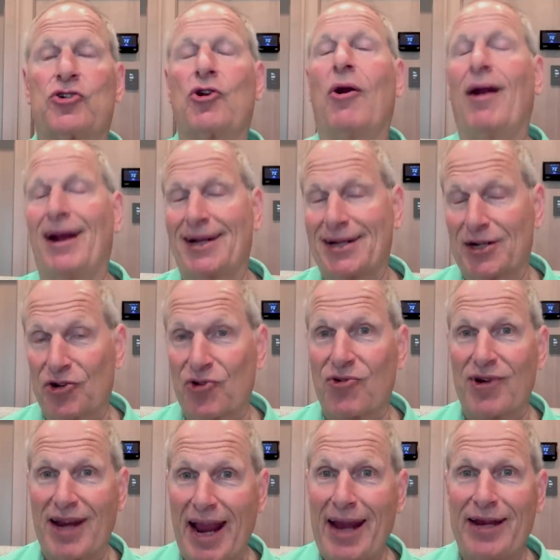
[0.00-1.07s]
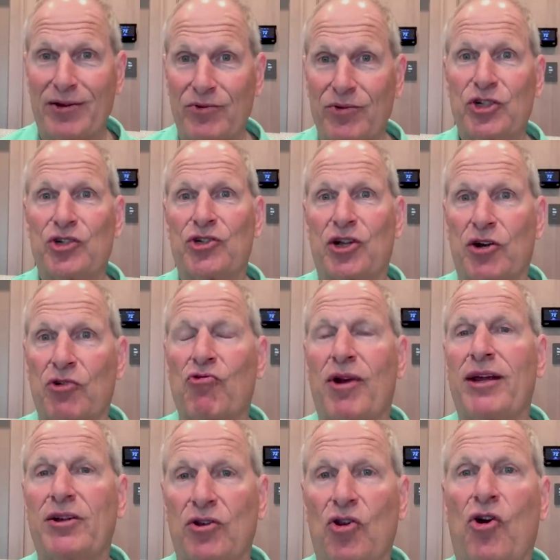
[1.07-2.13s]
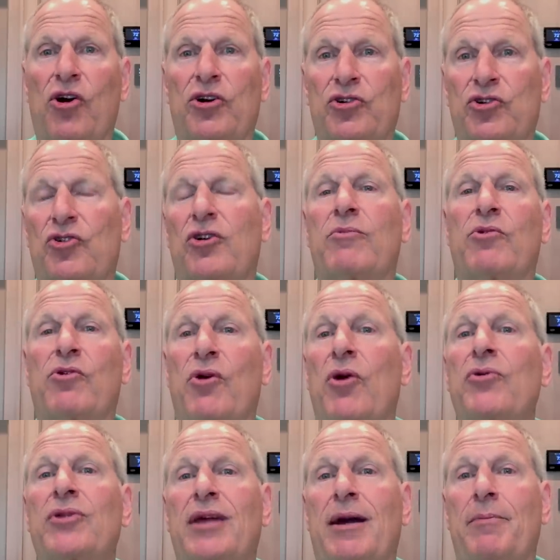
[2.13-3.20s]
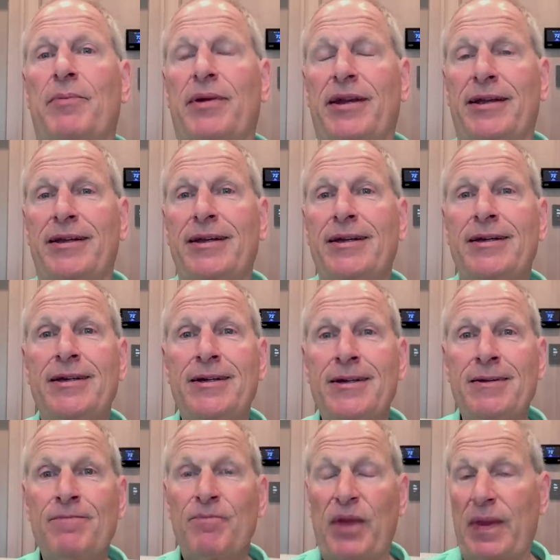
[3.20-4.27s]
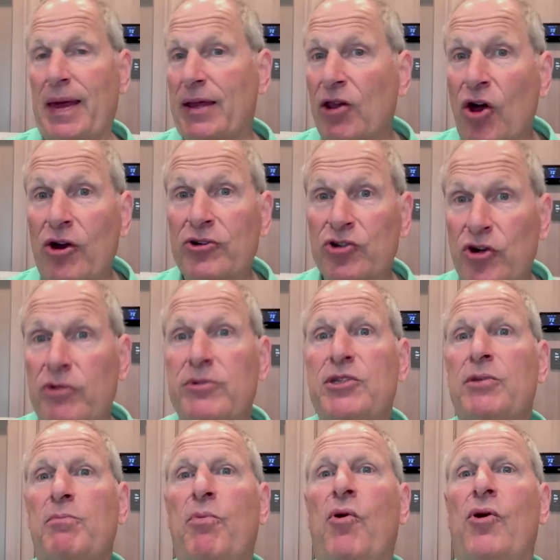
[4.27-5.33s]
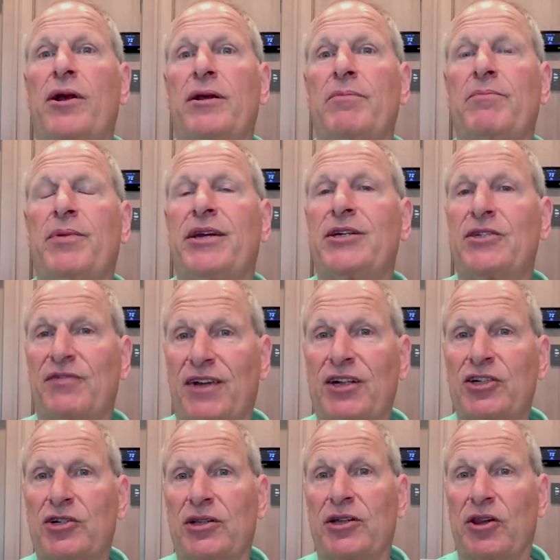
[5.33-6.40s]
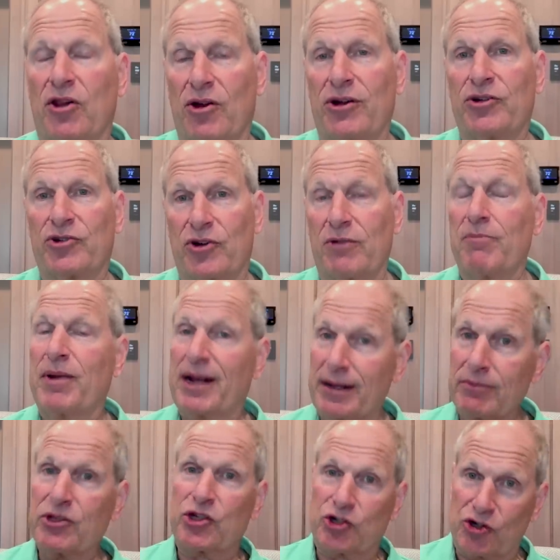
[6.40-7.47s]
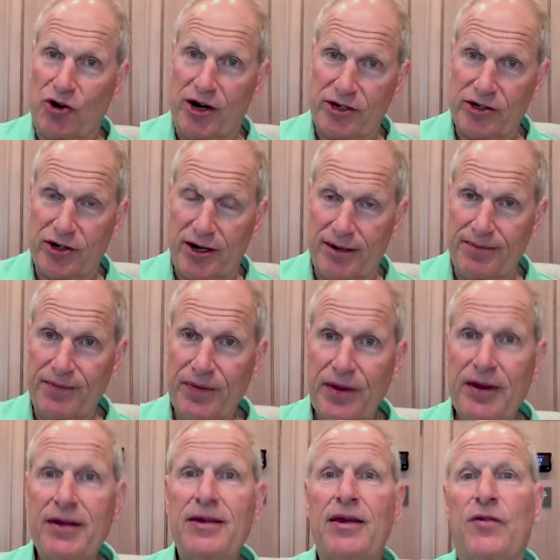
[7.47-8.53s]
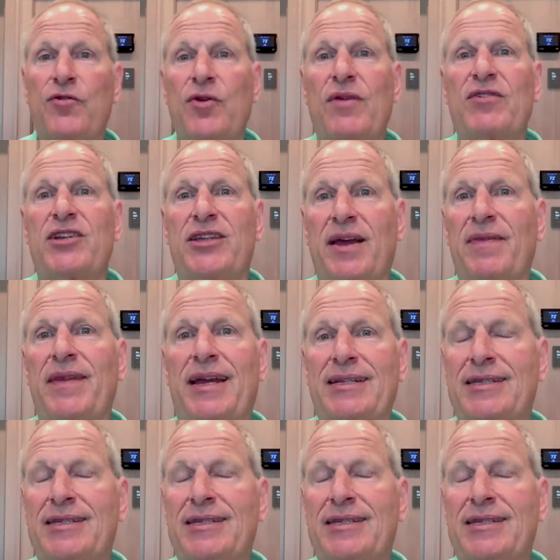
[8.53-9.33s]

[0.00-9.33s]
trying to create, which is a great long-term growth company. And that long term is important because eventually the long term becomes the short term. If you haven't done that